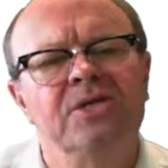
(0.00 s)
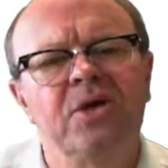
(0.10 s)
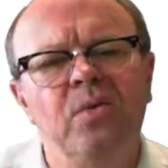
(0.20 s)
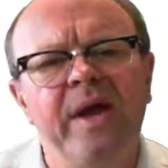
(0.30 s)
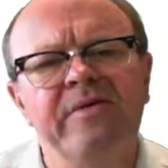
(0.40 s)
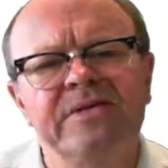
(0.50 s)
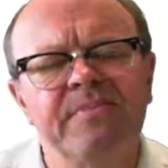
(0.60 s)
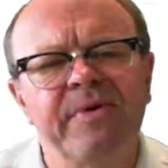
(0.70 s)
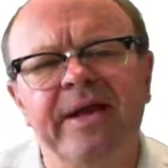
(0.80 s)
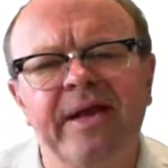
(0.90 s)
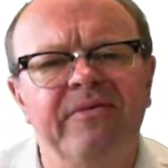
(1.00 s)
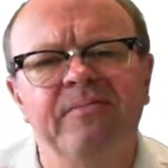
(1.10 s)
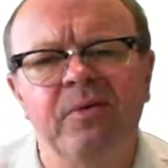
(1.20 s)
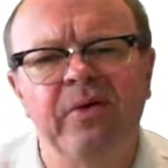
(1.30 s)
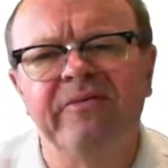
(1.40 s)
So where is the
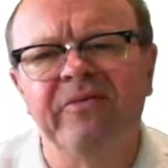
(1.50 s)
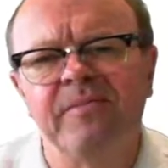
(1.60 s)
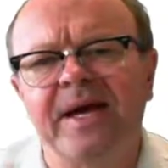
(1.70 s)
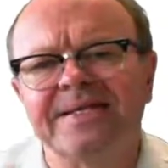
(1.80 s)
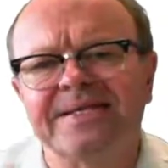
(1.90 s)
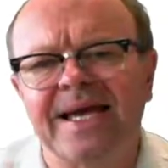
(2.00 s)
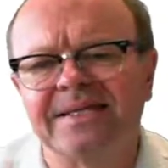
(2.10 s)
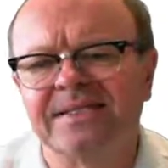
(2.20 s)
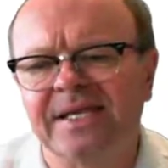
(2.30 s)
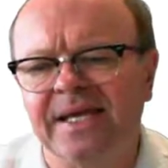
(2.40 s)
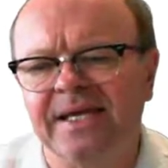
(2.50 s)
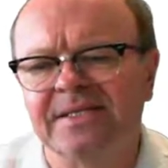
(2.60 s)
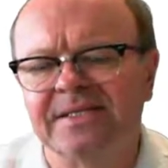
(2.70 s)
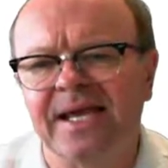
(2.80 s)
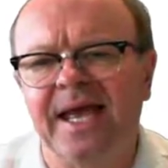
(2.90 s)
break-even point for my son's
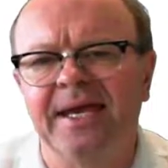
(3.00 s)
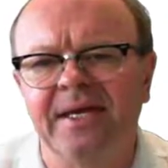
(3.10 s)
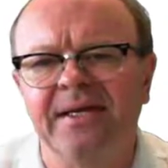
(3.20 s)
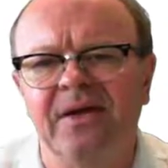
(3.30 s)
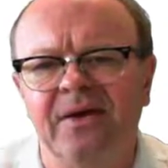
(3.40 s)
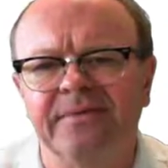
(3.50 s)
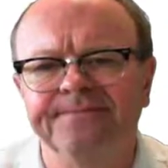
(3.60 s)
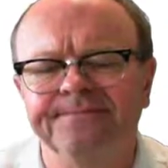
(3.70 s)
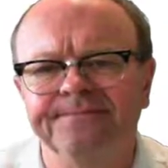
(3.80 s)
gigs at Indigo?